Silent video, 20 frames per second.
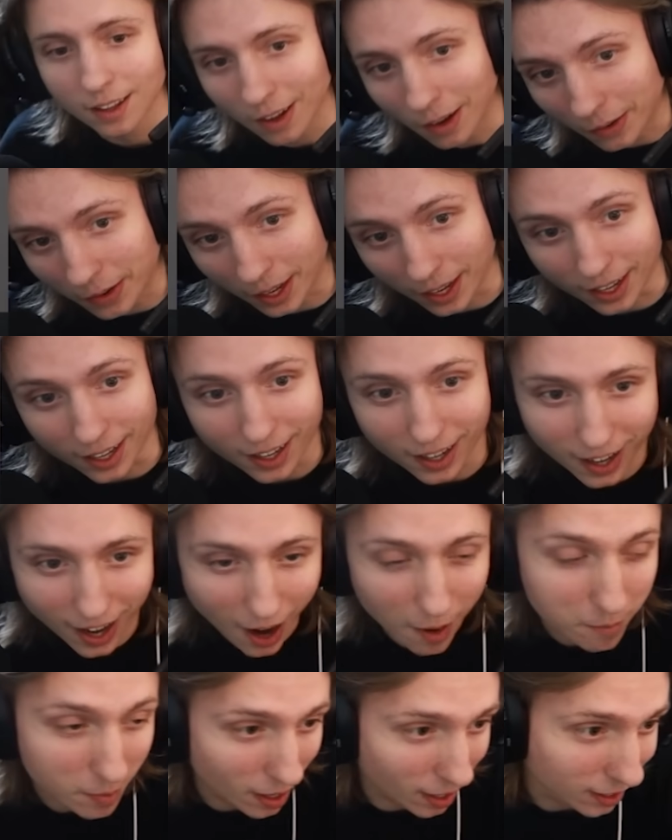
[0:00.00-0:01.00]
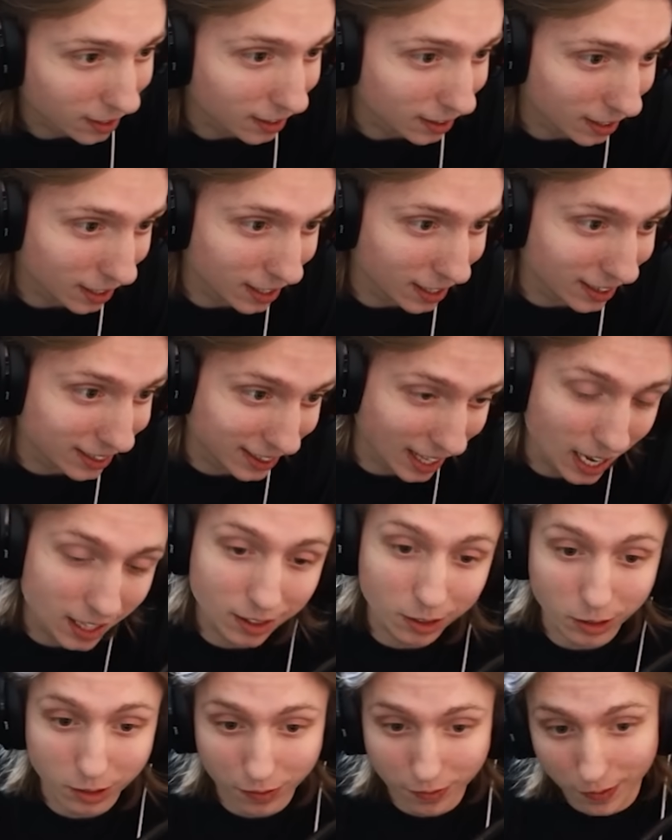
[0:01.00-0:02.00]
Okay, I'm not gonna lie, that
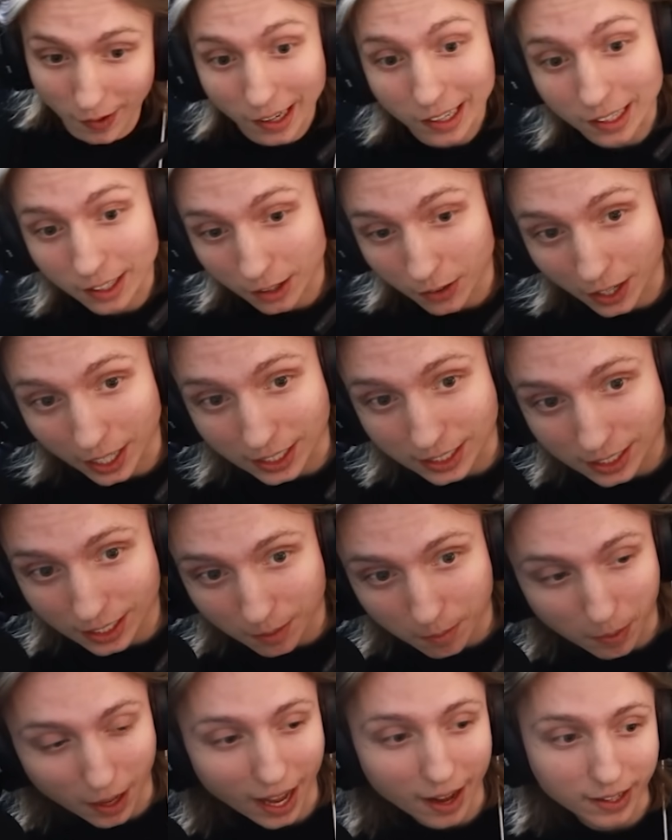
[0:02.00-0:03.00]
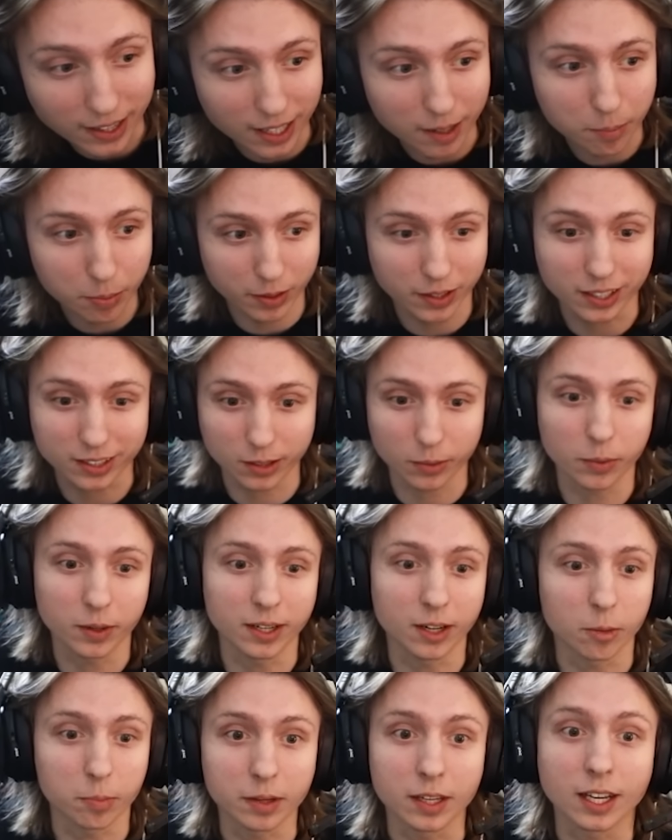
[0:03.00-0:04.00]
looked fucking crazy, but I did predict Bro.
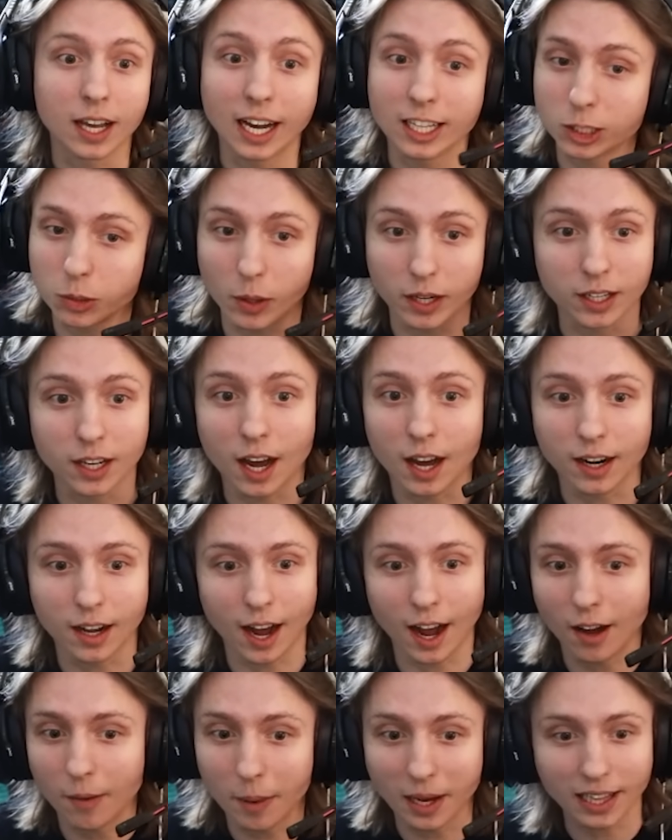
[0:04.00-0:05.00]
the window I swear to God, on my